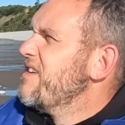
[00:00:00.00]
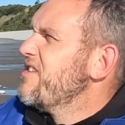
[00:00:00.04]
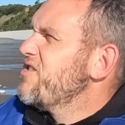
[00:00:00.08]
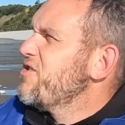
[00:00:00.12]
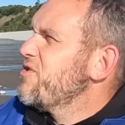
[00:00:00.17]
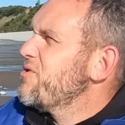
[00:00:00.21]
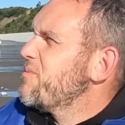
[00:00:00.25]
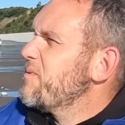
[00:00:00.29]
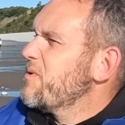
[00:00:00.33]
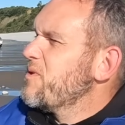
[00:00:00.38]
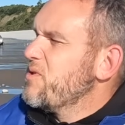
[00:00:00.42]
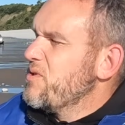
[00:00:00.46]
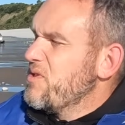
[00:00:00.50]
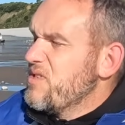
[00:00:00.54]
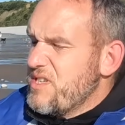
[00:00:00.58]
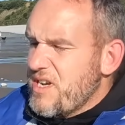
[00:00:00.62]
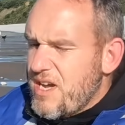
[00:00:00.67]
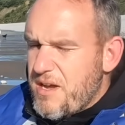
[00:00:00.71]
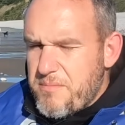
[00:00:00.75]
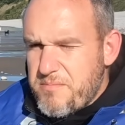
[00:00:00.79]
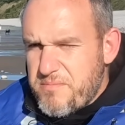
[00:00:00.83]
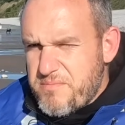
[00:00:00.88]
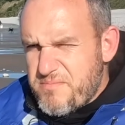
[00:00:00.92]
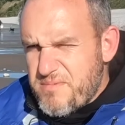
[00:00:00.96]
Just because
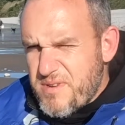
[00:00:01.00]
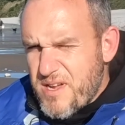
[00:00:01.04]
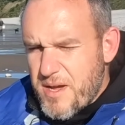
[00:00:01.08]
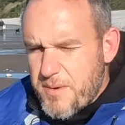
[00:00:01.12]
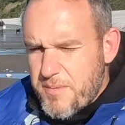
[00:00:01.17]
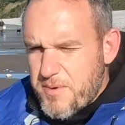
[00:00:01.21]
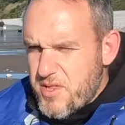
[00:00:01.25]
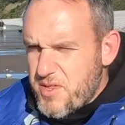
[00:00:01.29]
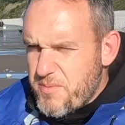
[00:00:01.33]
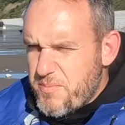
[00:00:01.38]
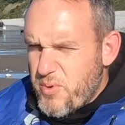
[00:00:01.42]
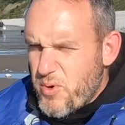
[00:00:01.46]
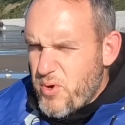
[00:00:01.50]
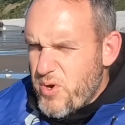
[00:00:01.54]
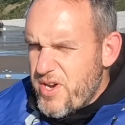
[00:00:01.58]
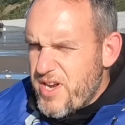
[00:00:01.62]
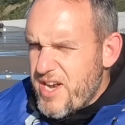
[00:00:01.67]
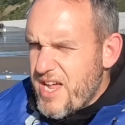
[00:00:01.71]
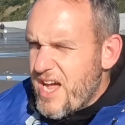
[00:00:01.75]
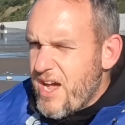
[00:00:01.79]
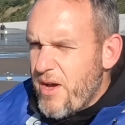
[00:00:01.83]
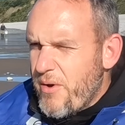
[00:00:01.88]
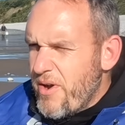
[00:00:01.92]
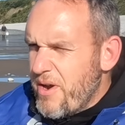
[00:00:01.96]
I'm, I'm at the point
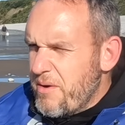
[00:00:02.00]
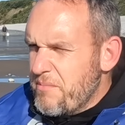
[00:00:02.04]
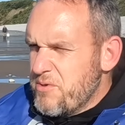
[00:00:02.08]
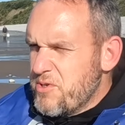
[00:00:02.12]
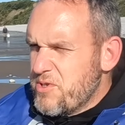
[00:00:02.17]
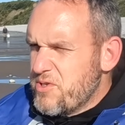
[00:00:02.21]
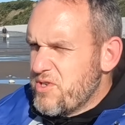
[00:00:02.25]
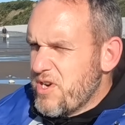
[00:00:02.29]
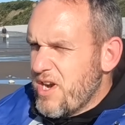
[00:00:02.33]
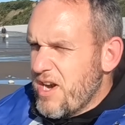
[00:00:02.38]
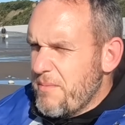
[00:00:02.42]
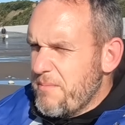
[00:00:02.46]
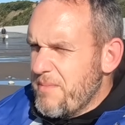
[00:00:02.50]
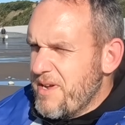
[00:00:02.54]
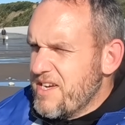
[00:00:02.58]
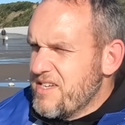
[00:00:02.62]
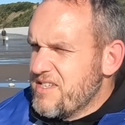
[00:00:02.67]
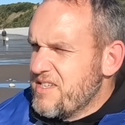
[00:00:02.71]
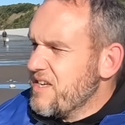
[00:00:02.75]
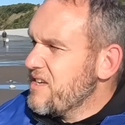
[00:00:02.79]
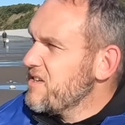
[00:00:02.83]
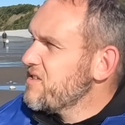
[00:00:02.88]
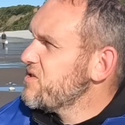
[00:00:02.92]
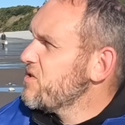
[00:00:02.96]
now where I'm just trying to
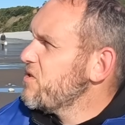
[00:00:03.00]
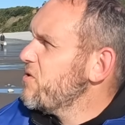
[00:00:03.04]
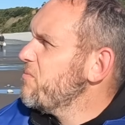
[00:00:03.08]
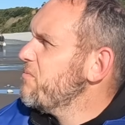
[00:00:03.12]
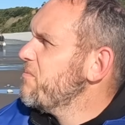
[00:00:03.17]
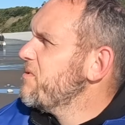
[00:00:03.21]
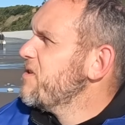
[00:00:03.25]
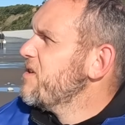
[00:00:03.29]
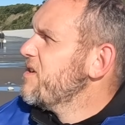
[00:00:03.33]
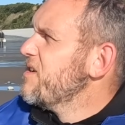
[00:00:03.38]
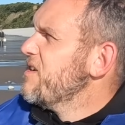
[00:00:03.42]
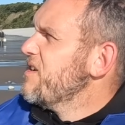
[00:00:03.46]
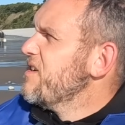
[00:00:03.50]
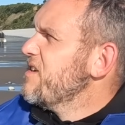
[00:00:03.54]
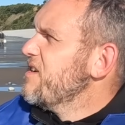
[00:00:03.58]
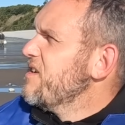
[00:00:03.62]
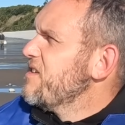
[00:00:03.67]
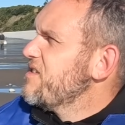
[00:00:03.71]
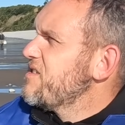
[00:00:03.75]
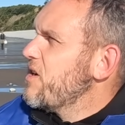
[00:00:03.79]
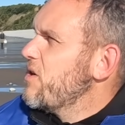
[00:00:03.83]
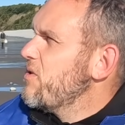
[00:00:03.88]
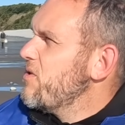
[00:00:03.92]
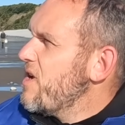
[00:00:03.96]
mix things up.
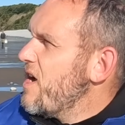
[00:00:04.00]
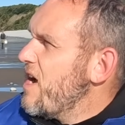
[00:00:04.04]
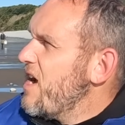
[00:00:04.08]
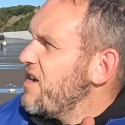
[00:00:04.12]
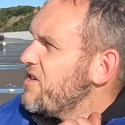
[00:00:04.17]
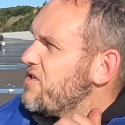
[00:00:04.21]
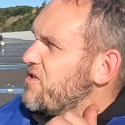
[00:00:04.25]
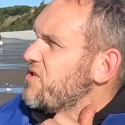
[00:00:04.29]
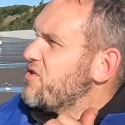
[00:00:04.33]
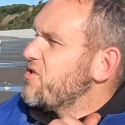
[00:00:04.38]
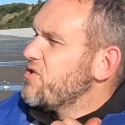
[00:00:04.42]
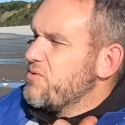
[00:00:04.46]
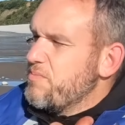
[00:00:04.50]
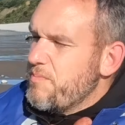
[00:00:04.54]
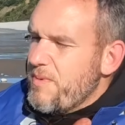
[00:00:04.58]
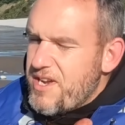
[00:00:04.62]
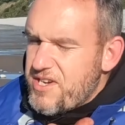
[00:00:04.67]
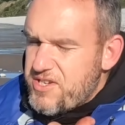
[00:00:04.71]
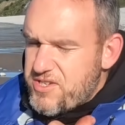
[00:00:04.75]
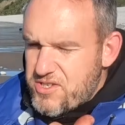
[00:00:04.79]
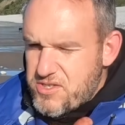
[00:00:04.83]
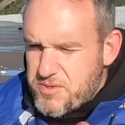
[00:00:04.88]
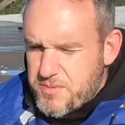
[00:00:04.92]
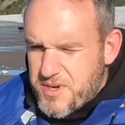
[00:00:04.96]
So Nigel just
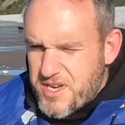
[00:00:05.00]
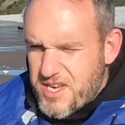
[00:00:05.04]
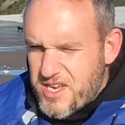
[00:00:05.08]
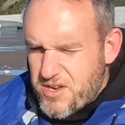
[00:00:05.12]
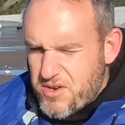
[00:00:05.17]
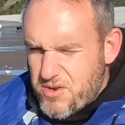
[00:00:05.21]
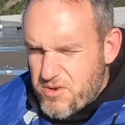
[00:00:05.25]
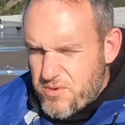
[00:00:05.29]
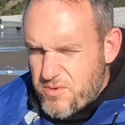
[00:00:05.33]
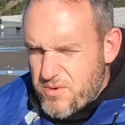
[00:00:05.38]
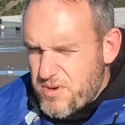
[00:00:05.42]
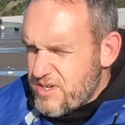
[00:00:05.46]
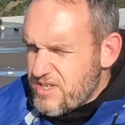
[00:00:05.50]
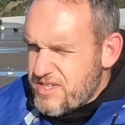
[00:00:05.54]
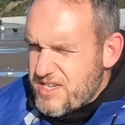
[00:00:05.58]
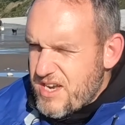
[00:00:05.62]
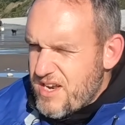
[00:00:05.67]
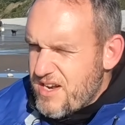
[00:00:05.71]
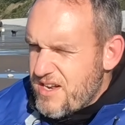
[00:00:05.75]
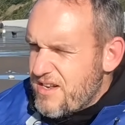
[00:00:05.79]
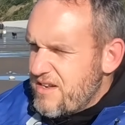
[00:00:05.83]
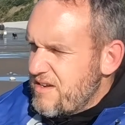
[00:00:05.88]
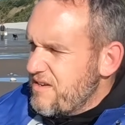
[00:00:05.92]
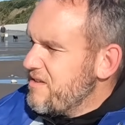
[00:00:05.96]
messaged me who I
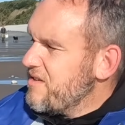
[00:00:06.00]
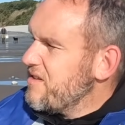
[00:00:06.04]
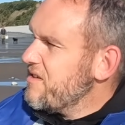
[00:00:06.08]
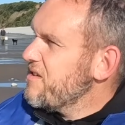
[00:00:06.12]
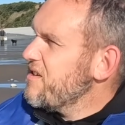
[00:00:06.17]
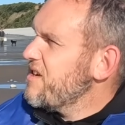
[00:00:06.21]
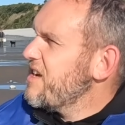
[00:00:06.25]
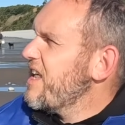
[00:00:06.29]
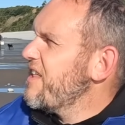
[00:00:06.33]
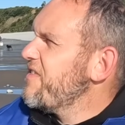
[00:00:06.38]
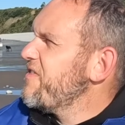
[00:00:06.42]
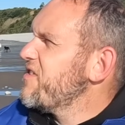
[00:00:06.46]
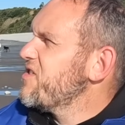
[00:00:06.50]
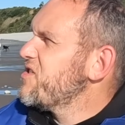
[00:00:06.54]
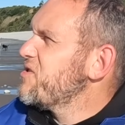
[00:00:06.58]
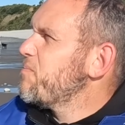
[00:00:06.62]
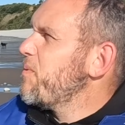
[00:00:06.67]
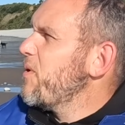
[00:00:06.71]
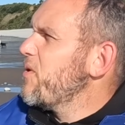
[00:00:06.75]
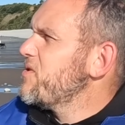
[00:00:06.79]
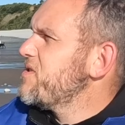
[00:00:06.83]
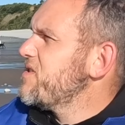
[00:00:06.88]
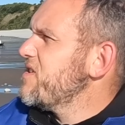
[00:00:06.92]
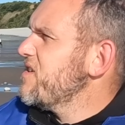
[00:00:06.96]
said had had the
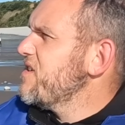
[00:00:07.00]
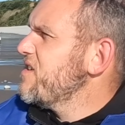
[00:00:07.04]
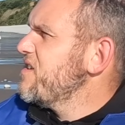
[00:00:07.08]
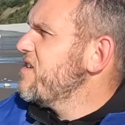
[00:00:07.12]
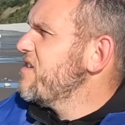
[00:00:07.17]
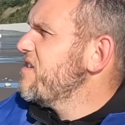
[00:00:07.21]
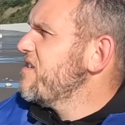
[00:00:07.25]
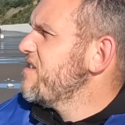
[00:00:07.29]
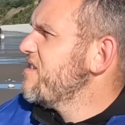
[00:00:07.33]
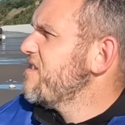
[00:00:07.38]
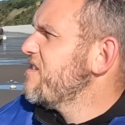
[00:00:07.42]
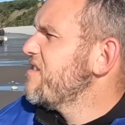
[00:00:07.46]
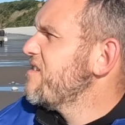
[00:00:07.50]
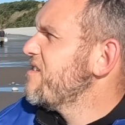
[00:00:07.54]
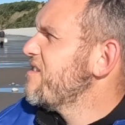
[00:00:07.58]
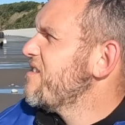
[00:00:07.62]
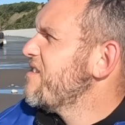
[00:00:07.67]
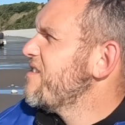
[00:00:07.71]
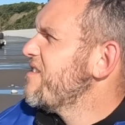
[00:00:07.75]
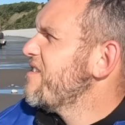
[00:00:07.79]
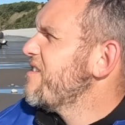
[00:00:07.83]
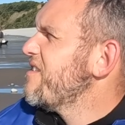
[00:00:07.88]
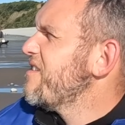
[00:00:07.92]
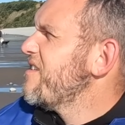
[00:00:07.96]
spotted
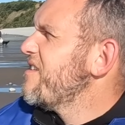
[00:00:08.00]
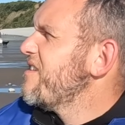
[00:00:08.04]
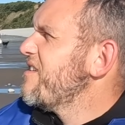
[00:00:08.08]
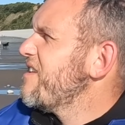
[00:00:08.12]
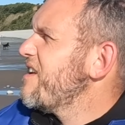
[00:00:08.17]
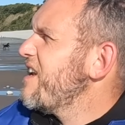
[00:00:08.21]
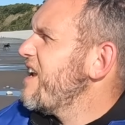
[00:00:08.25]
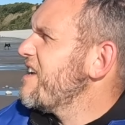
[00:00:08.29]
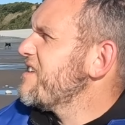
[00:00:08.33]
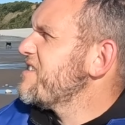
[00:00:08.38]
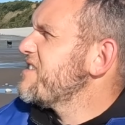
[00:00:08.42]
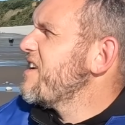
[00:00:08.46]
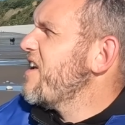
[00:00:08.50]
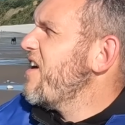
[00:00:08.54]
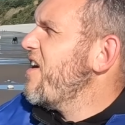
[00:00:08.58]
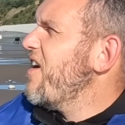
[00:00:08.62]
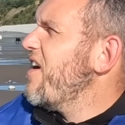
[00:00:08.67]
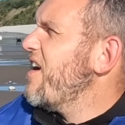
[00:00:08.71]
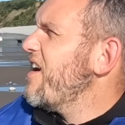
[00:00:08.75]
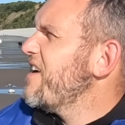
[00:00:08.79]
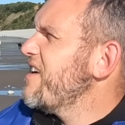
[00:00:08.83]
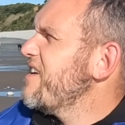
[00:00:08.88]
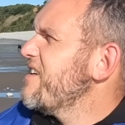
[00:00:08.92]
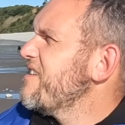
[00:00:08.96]
last
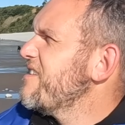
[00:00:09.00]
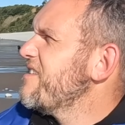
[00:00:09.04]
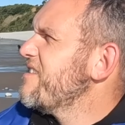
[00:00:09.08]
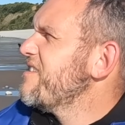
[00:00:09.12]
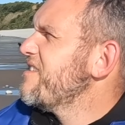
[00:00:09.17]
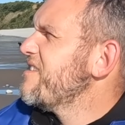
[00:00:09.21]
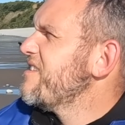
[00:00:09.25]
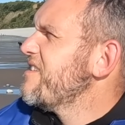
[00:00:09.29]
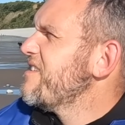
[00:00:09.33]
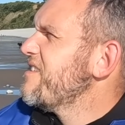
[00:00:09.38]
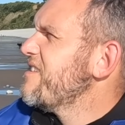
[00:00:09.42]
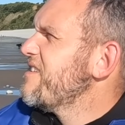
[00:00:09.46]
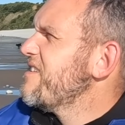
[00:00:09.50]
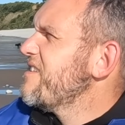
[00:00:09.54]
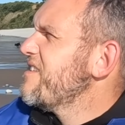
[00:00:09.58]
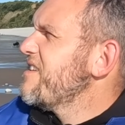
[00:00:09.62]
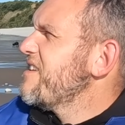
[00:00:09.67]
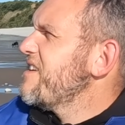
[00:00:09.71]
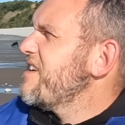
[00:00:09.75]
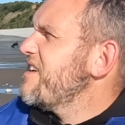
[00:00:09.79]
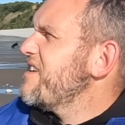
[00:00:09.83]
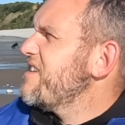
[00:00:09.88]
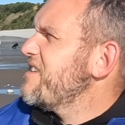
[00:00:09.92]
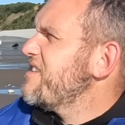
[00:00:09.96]
night.
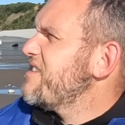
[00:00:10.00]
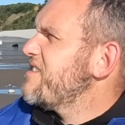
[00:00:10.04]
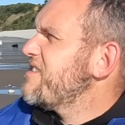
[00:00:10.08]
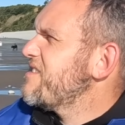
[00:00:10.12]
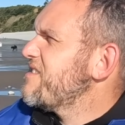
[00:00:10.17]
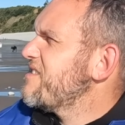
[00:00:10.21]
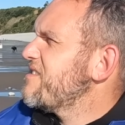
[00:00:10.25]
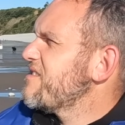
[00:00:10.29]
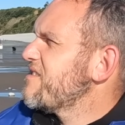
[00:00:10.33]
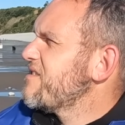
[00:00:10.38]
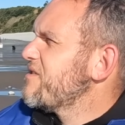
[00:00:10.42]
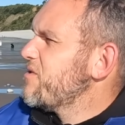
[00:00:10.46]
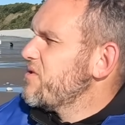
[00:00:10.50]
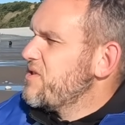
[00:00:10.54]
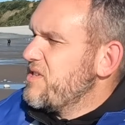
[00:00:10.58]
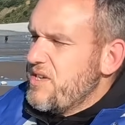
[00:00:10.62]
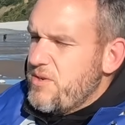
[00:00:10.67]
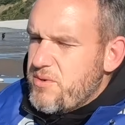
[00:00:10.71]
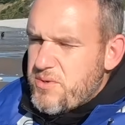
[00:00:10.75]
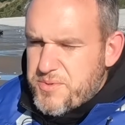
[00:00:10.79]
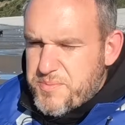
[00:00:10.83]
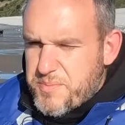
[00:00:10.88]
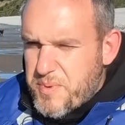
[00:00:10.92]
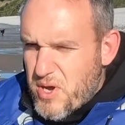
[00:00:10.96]
He's, because
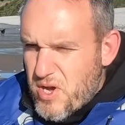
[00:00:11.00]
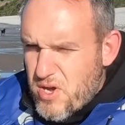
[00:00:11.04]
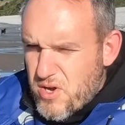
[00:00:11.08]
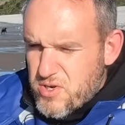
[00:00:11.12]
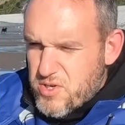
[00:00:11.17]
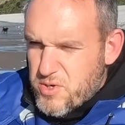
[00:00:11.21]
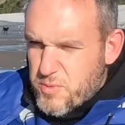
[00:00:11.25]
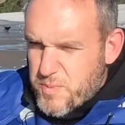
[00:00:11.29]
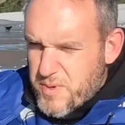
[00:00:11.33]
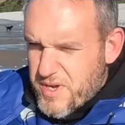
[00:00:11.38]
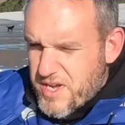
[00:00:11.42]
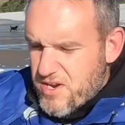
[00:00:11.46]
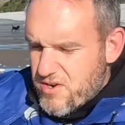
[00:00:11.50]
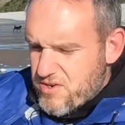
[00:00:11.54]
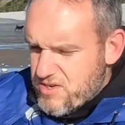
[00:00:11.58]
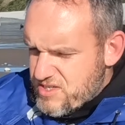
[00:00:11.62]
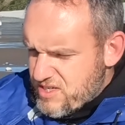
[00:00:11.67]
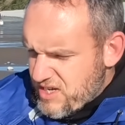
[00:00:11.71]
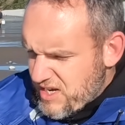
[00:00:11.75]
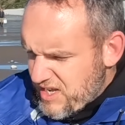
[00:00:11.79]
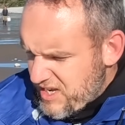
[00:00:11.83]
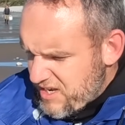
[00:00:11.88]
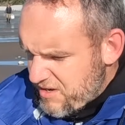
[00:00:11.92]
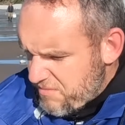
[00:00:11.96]
he was parked up here
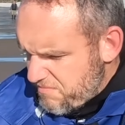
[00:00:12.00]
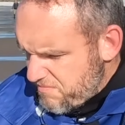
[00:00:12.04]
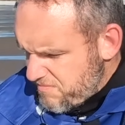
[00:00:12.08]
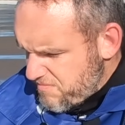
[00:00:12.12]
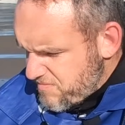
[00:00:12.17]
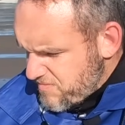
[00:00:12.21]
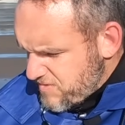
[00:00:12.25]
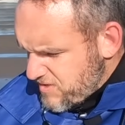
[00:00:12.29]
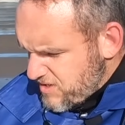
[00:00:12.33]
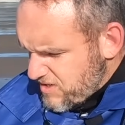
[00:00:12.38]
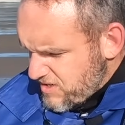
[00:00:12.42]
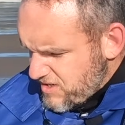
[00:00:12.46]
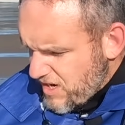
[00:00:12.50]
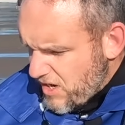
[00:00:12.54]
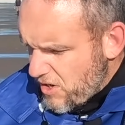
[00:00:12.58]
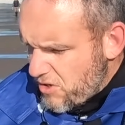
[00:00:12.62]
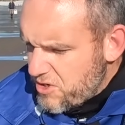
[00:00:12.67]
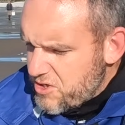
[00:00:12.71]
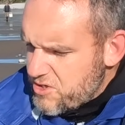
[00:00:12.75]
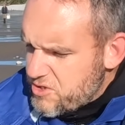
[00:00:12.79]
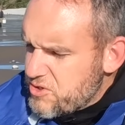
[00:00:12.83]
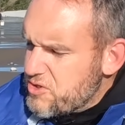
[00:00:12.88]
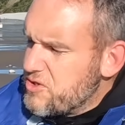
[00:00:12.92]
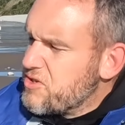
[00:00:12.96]
asleep,
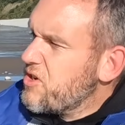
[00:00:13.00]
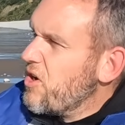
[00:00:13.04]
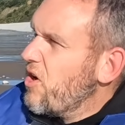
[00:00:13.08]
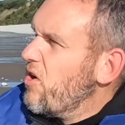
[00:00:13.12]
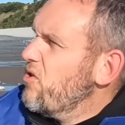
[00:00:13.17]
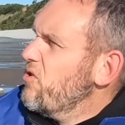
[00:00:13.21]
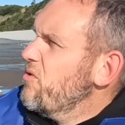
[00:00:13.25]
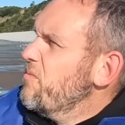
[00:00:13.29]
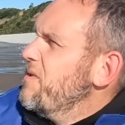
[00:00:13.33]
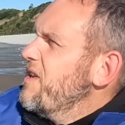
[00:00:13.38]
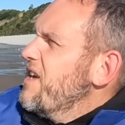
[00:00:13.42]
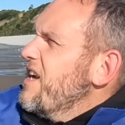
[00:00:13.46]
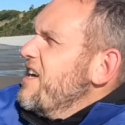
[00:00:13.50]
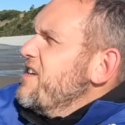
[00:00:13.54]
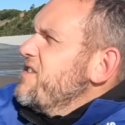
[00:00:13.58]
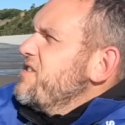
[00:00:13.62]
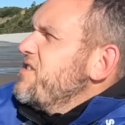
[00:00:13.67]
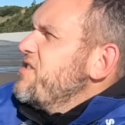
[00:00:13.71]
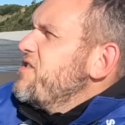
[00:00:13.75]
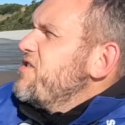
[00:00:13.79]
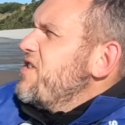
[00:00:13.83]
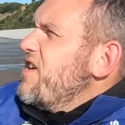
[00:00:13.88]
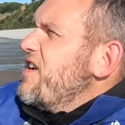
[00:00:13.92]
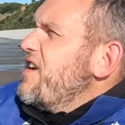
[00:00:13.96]
only just got up, the lazy
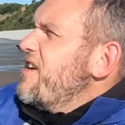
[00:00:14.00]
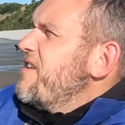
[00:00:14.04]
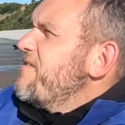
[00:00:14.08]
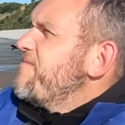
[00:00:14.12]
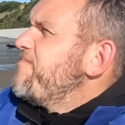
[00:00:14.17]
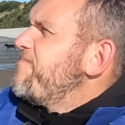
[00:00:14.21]
shit.